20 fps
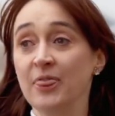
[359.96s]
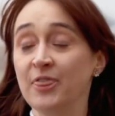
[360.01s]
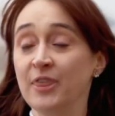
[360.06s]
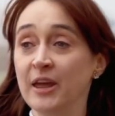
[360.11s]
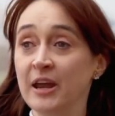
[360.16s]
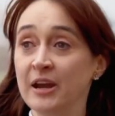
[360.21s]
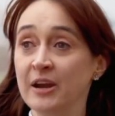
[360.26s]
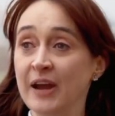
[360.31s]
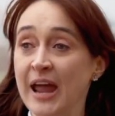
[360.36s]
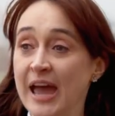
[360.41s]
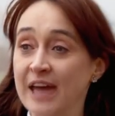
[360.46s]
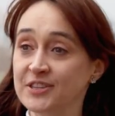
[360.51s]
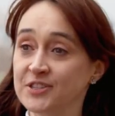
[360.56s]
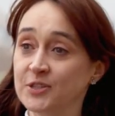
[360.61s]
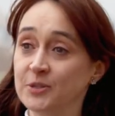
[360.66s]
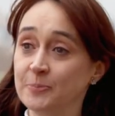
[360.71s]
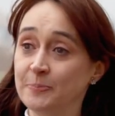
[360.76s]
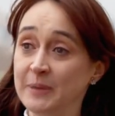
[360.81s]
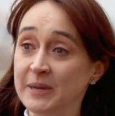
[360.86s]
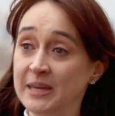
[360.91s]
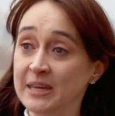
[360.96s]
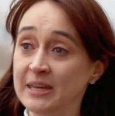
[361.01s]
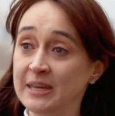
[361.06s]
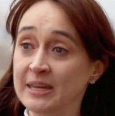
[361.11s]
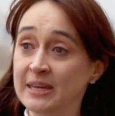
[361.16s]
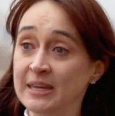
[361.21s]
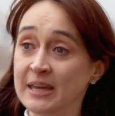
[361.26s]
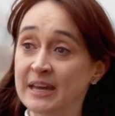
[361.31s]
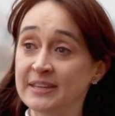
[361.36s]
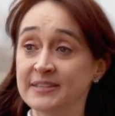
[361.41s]
There has to
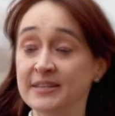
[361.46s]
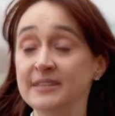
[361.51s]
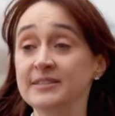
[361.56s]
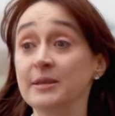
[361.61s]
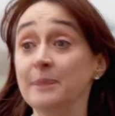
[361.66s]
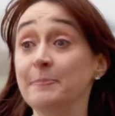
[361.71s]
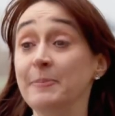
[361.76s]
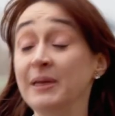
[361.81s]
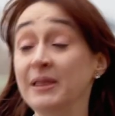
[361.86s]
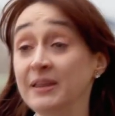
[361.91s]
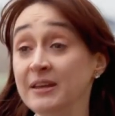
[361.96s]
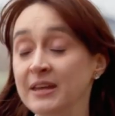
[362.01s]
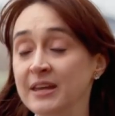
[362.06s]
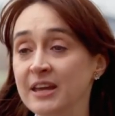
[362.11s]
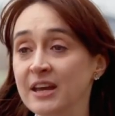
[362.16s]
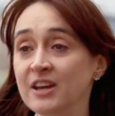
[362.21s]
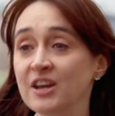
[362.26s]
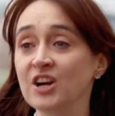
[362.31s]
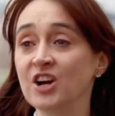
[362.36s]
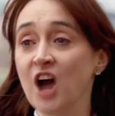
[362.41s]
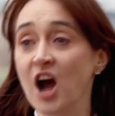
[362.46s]
be a sensibility and a